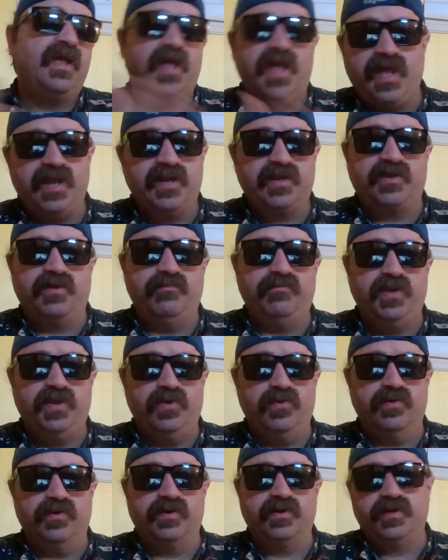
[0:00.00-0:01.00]
and a
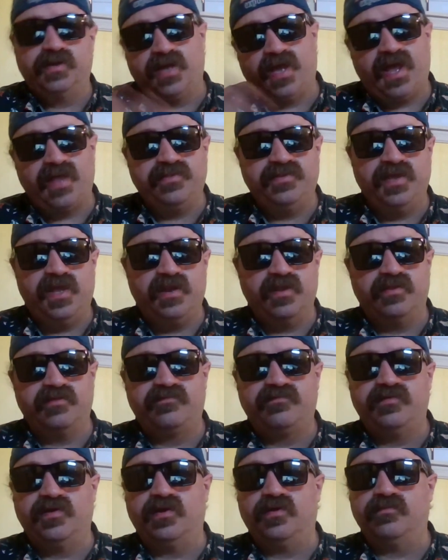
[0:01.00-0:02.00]
computer at the end of the
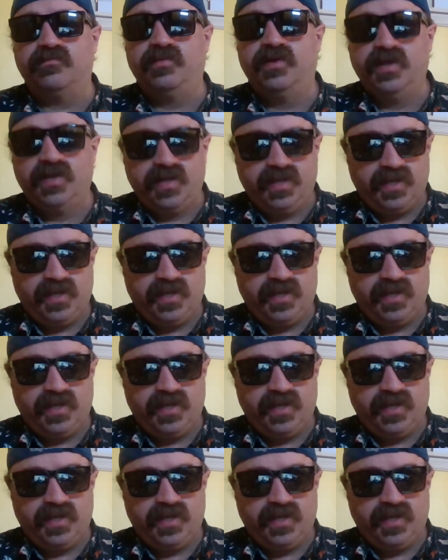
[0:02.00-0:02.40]
film.